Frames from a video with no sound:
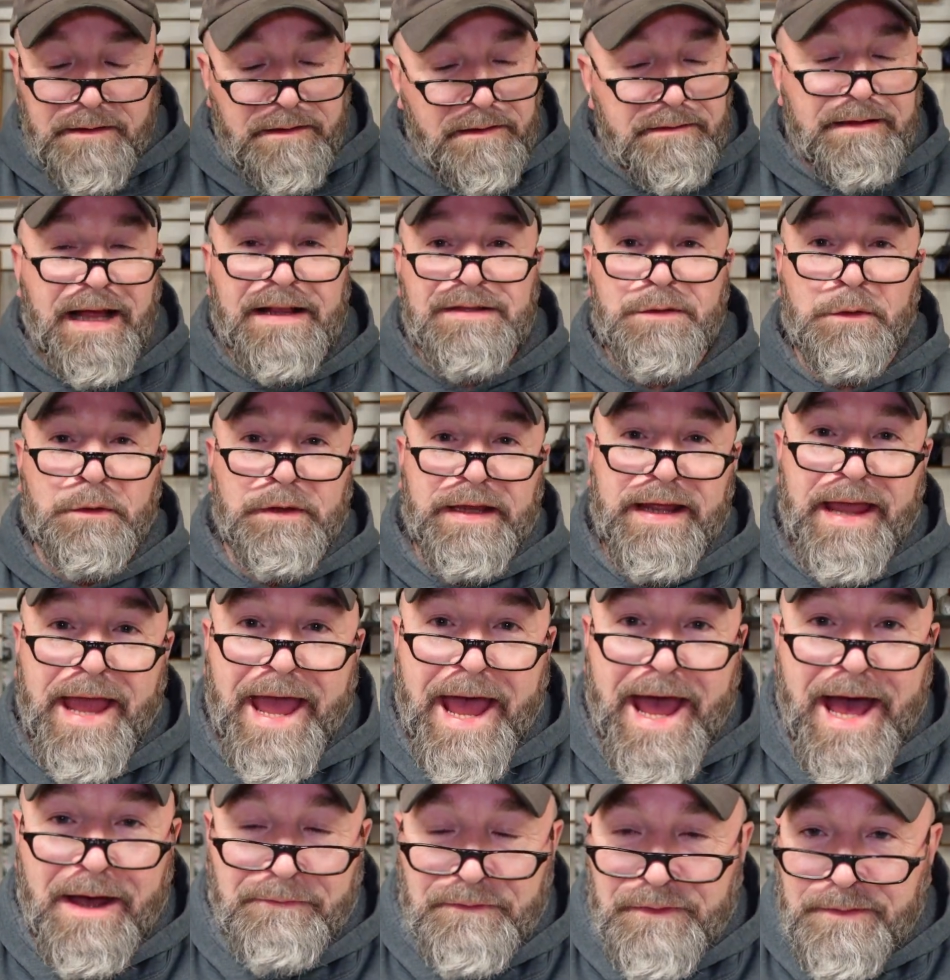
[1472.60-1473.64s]
that's only
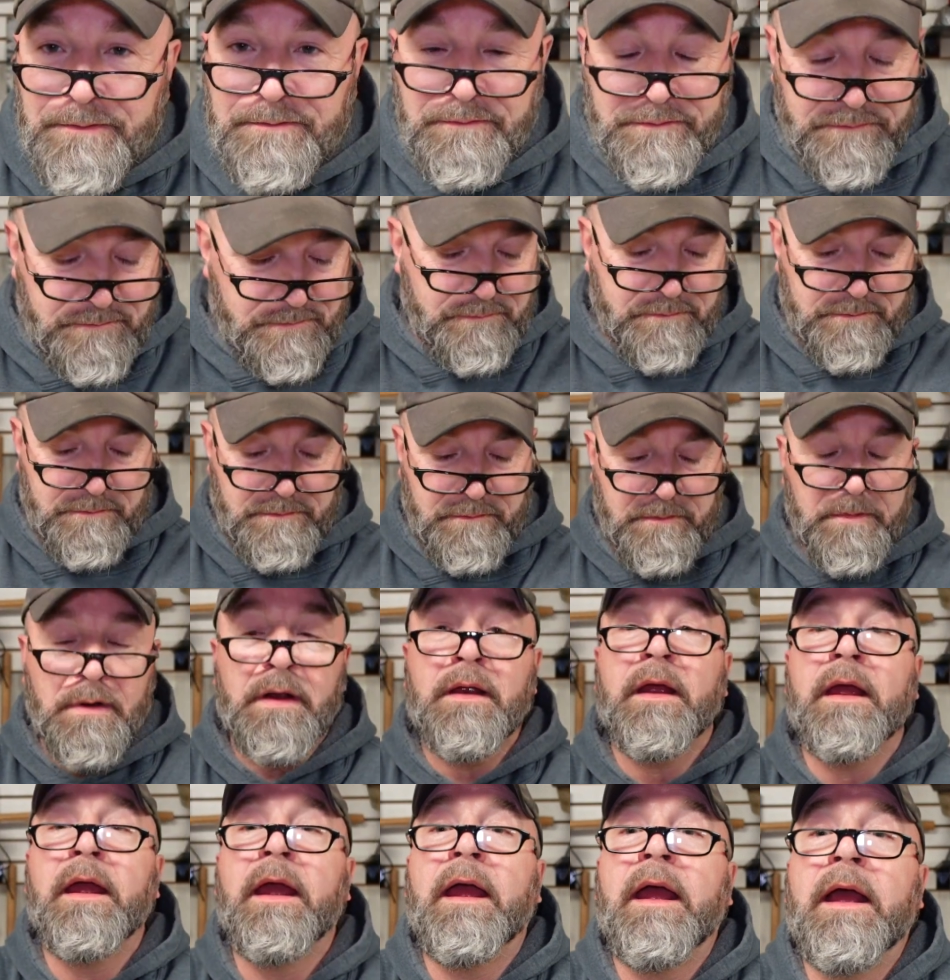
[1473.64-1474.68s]
half.
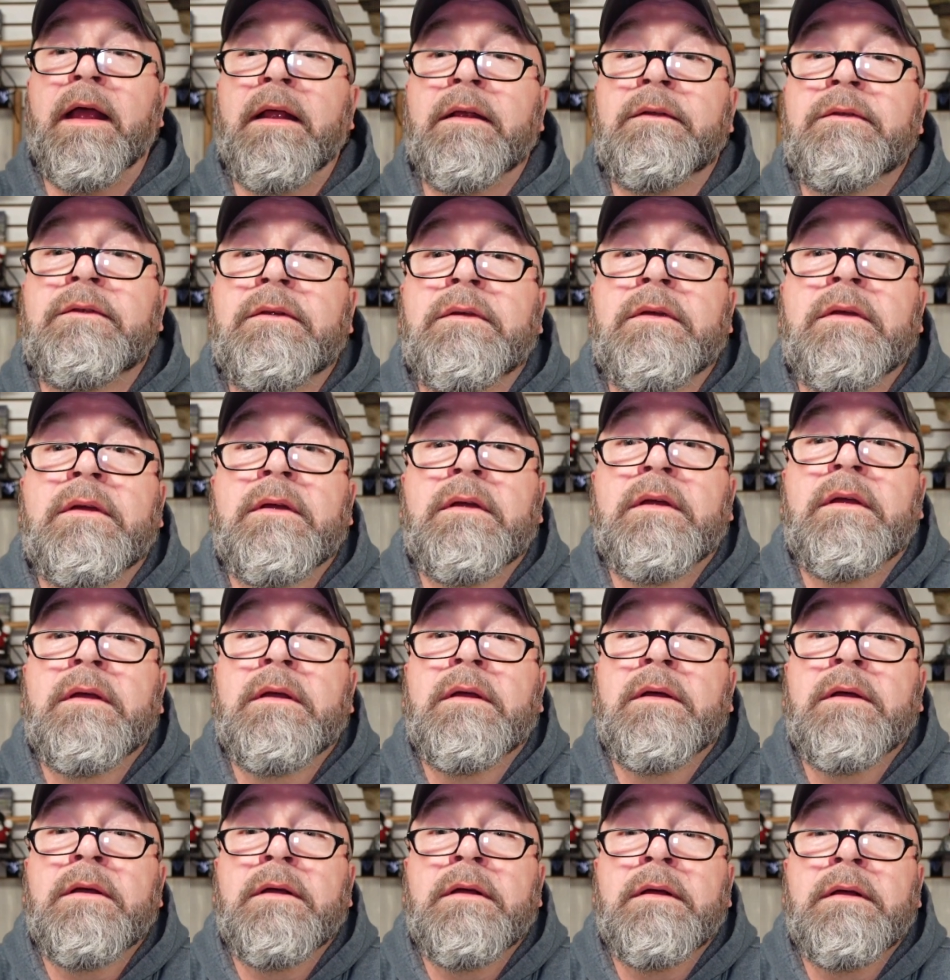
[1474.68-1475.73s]
And
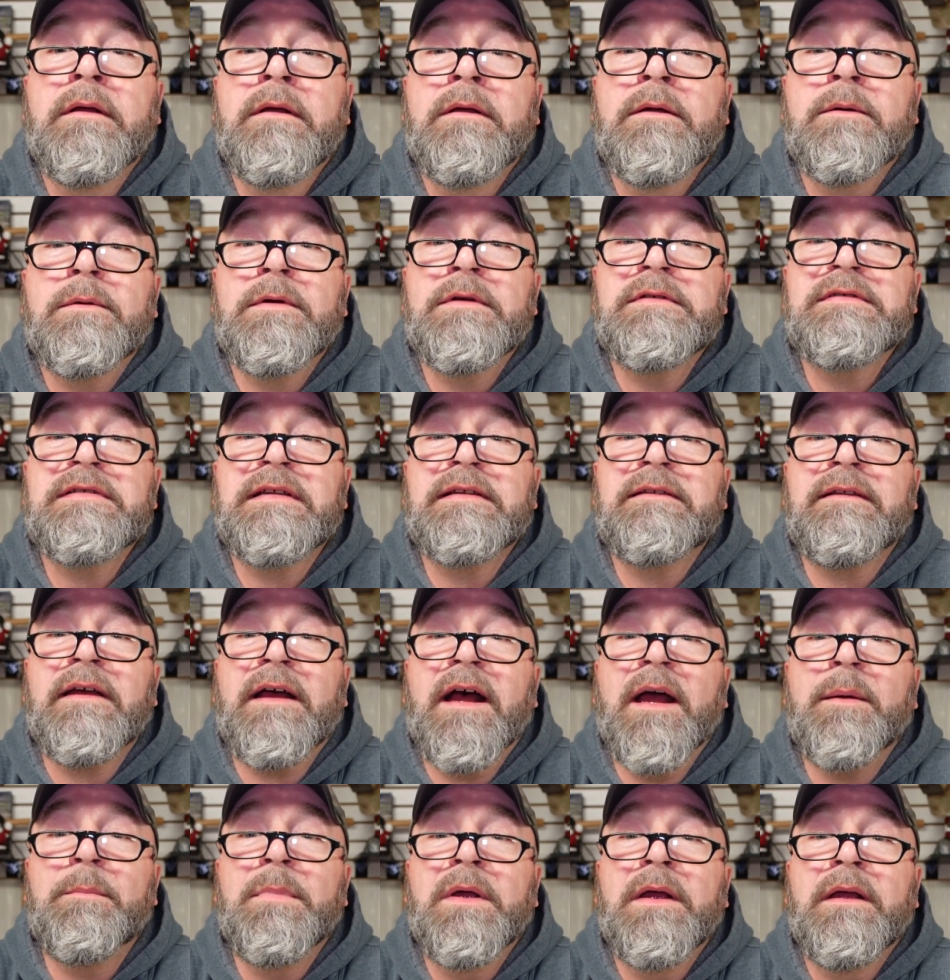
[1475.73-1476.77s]
where's the
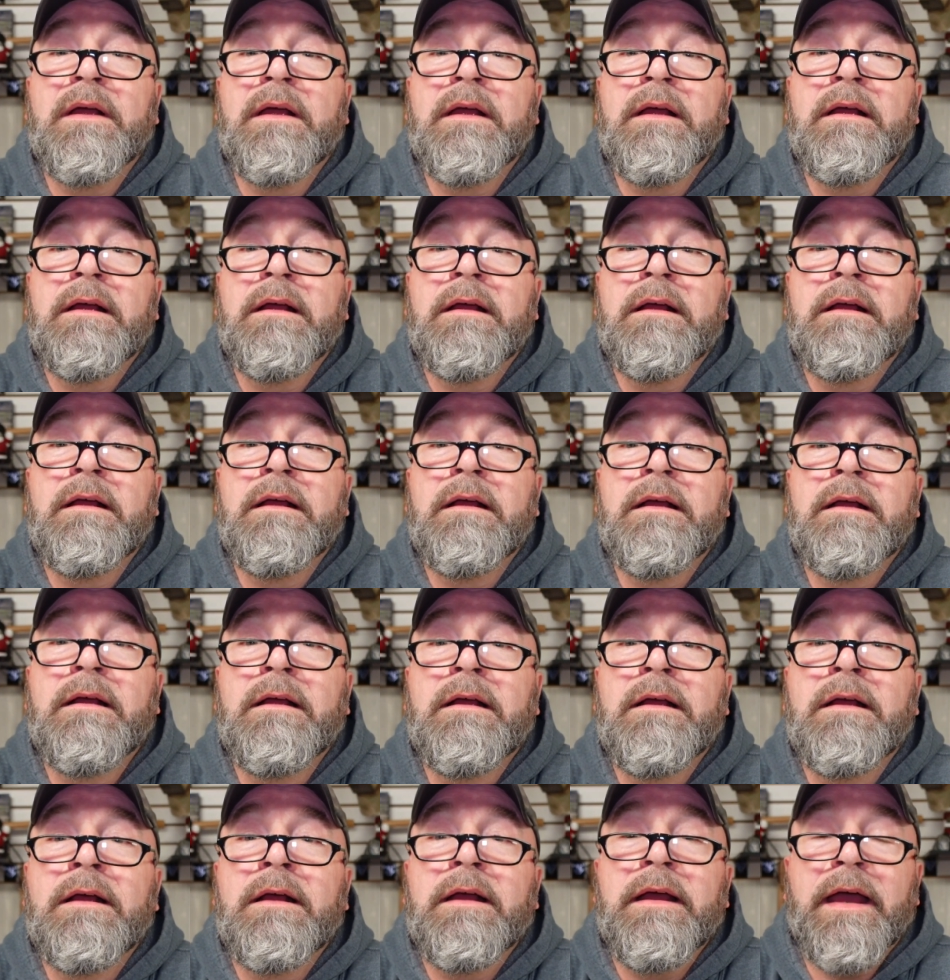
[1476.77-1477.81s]
time?
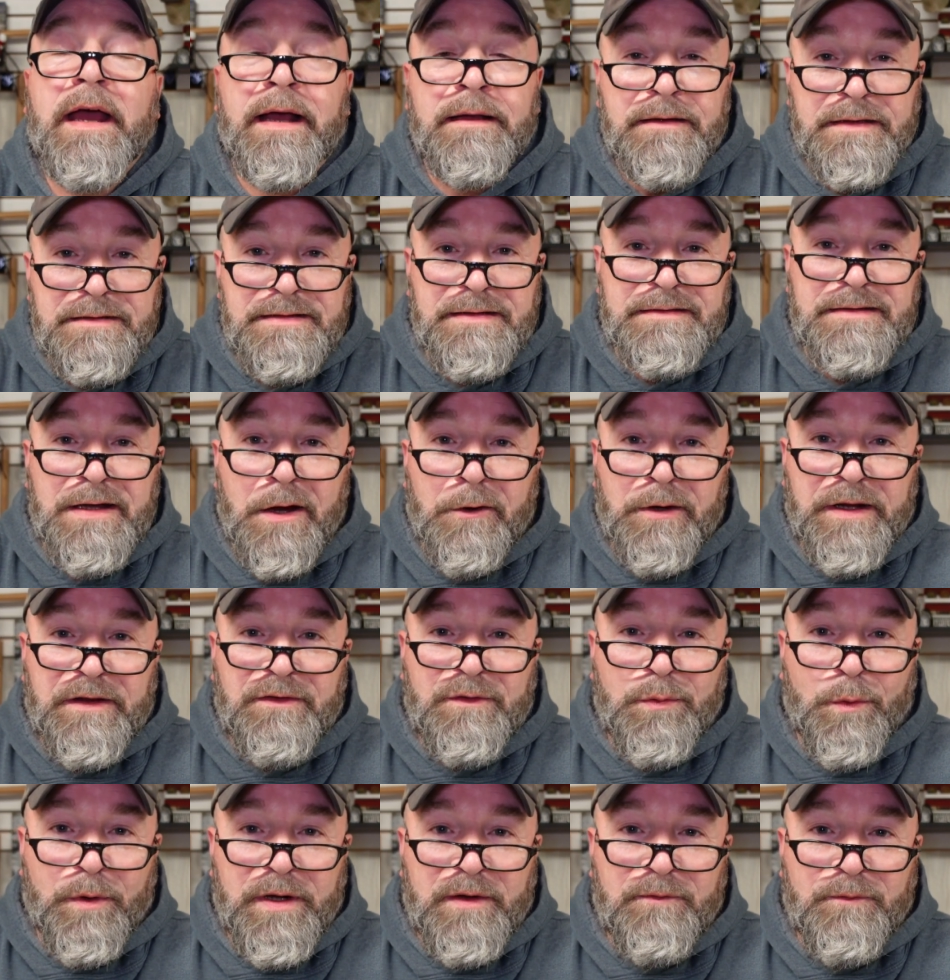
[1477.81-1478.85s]
Yeah, this is already
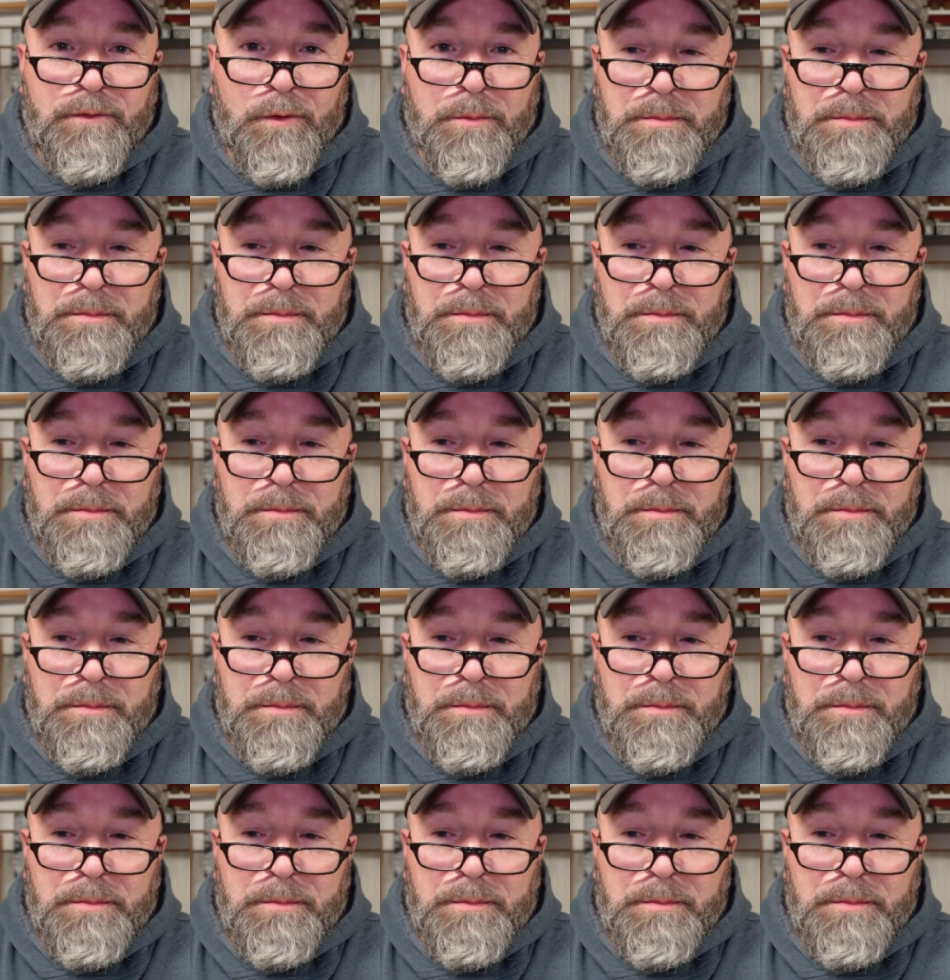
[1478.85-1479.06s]
24